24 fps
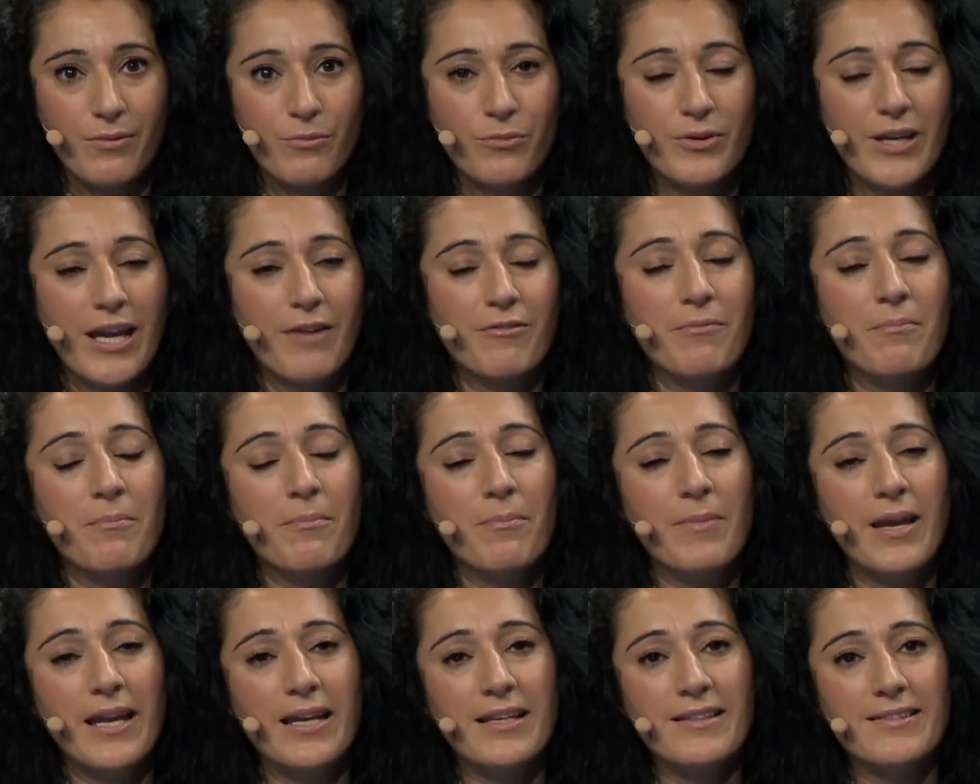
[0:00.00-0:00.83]
We have
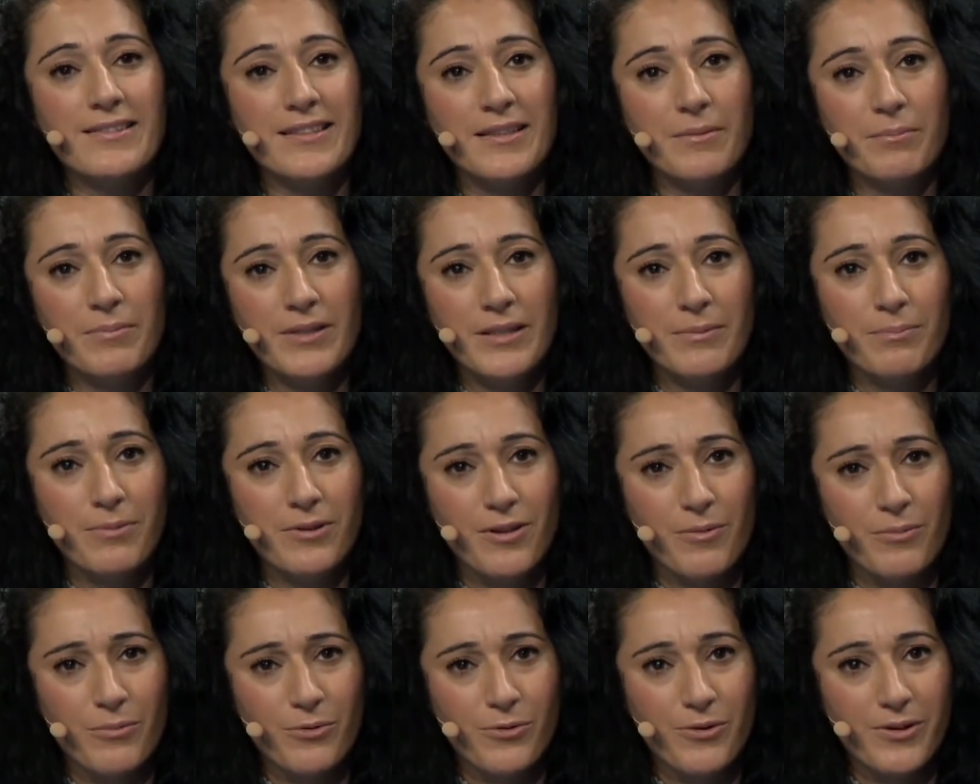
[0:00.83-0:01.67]
amazing
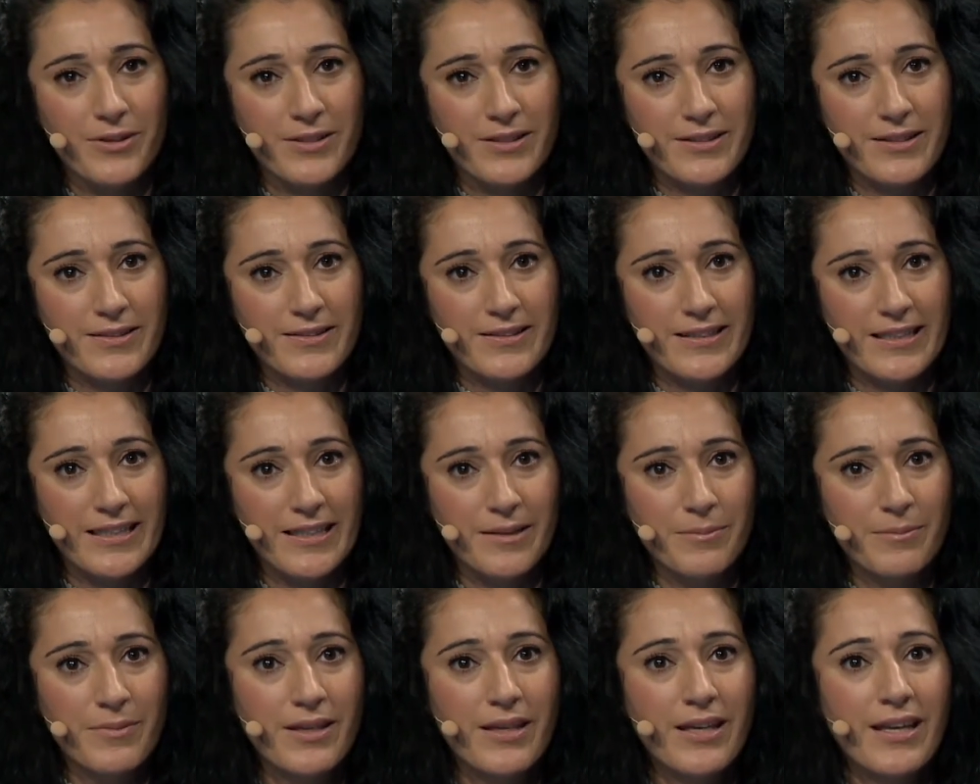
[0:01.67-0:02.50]
people on board in the
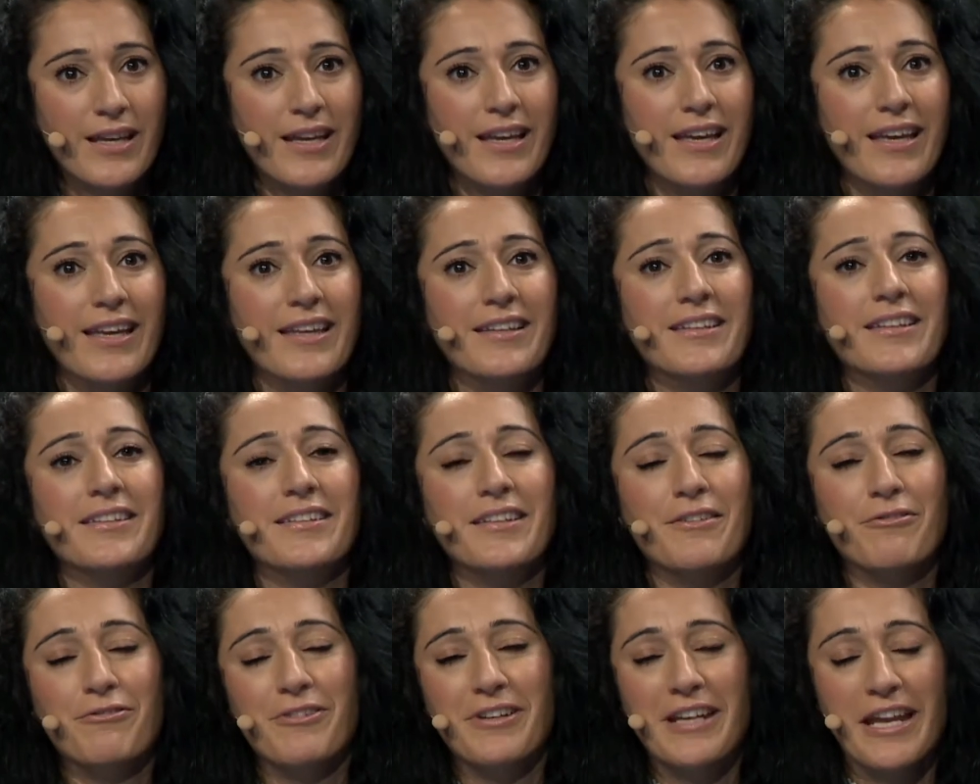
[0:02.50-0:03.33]
team in the
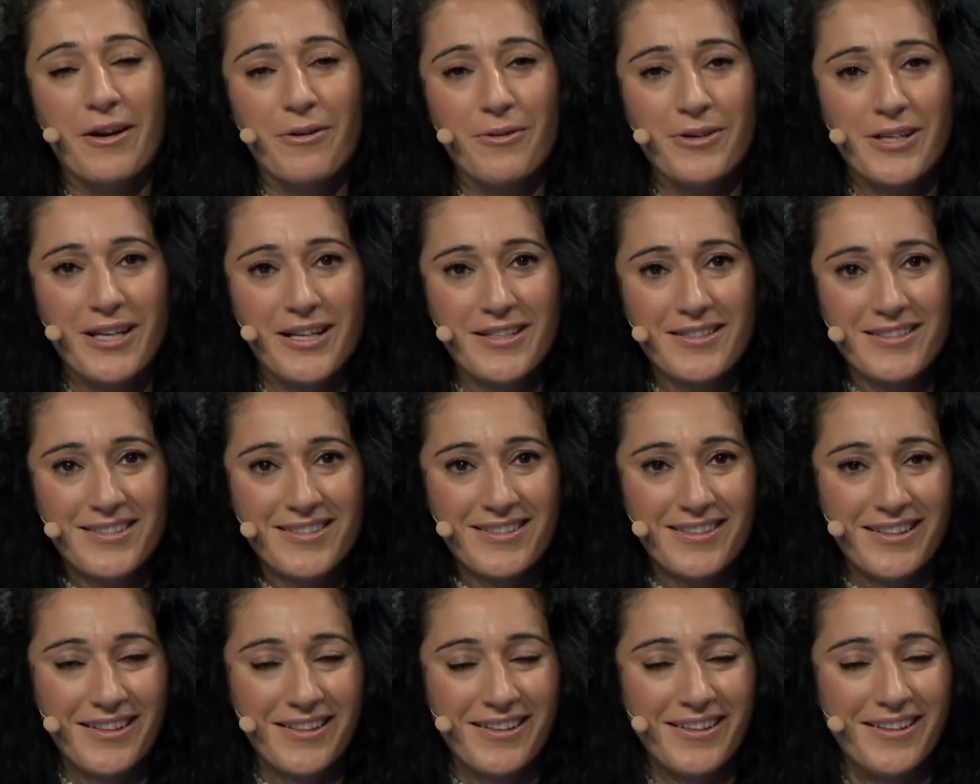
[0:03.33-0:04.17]
different
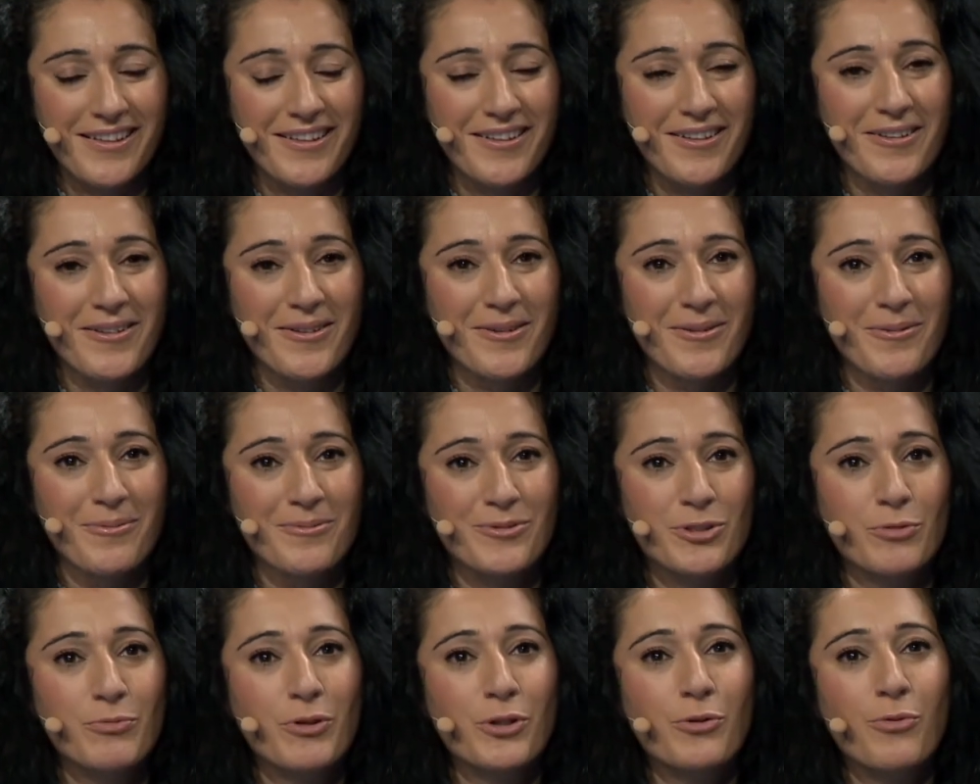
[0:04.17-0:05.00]
areas.
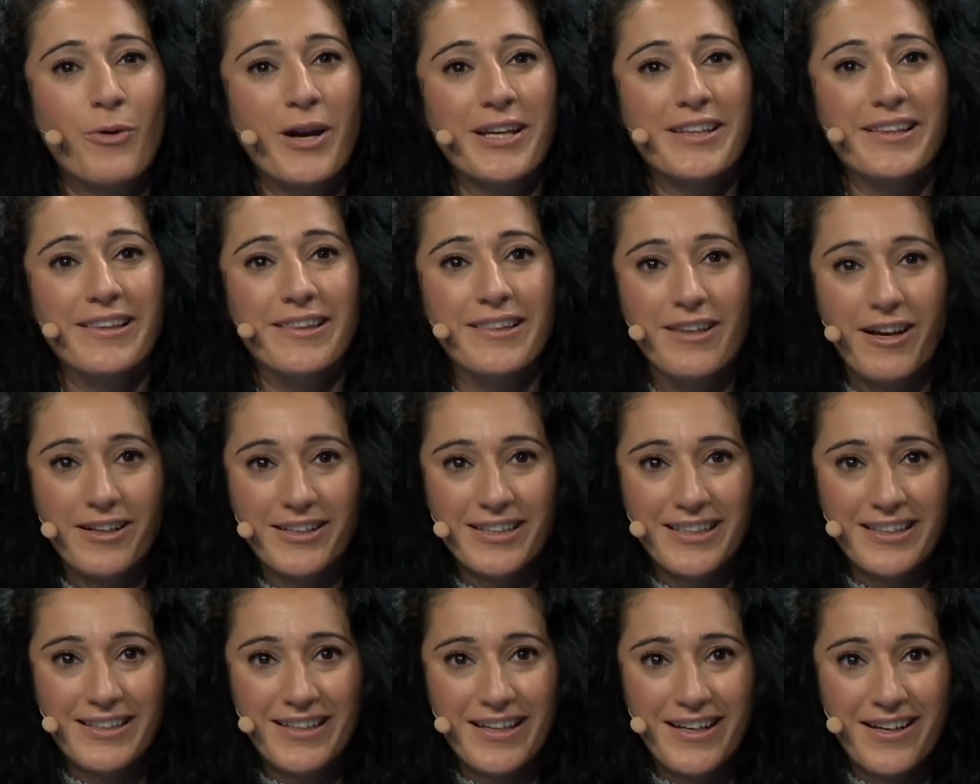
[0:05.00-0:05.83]
So we're quite
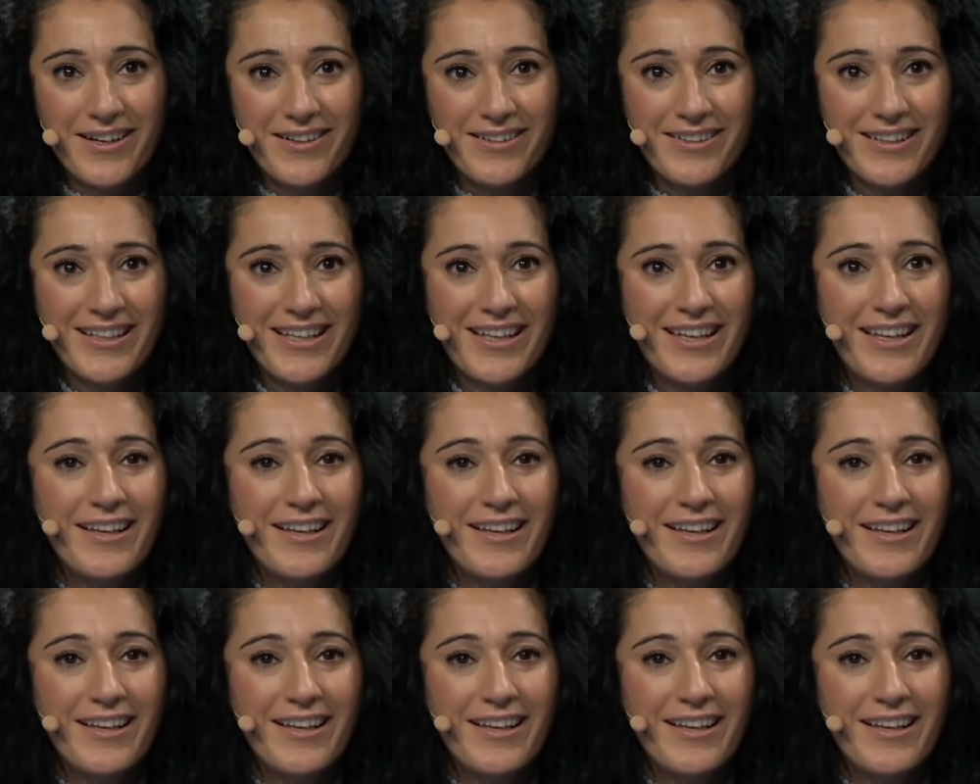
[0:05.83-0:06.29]
lucky there.